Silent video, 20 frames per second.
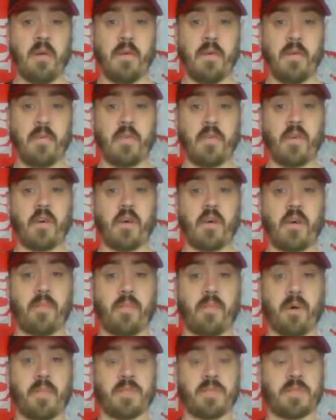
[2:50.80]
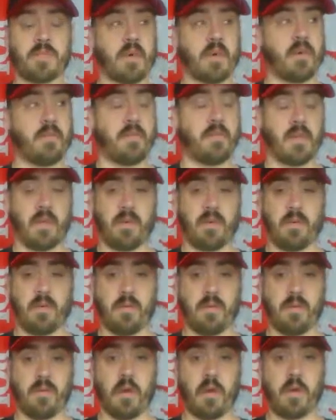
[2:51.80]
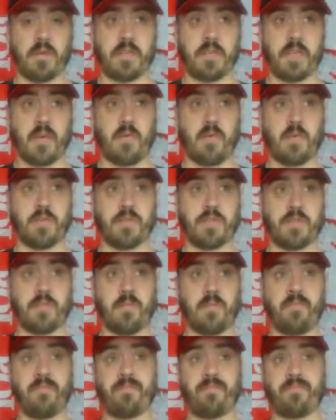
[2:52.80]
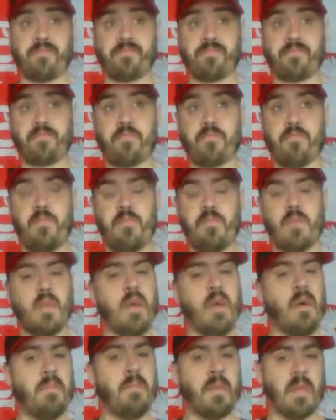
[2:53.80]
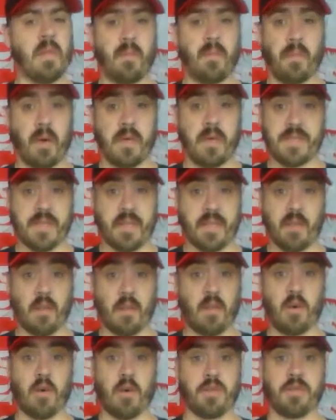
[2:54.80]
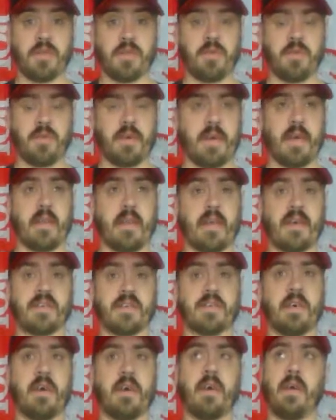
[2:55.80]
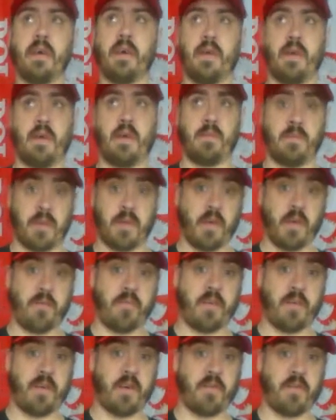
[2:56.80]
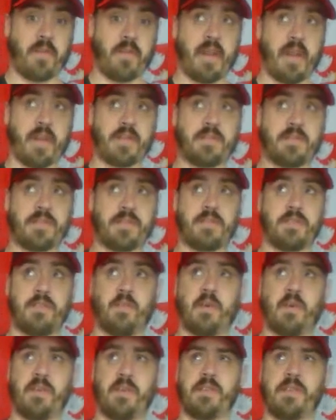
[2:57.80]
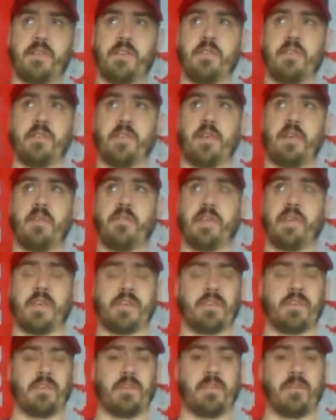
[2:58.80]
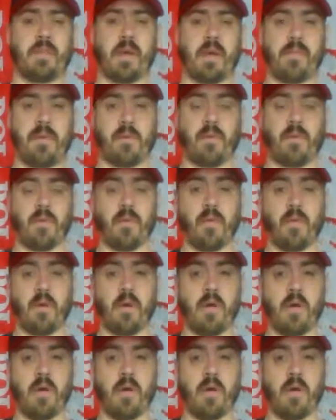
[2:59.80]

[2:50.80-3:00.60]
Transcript: Funko Pops. My little girl, she wants some. My little boy, I've seen a load that he likes. My girlfriend already has two. I think she's got Daryl Dixon and Baby Groot.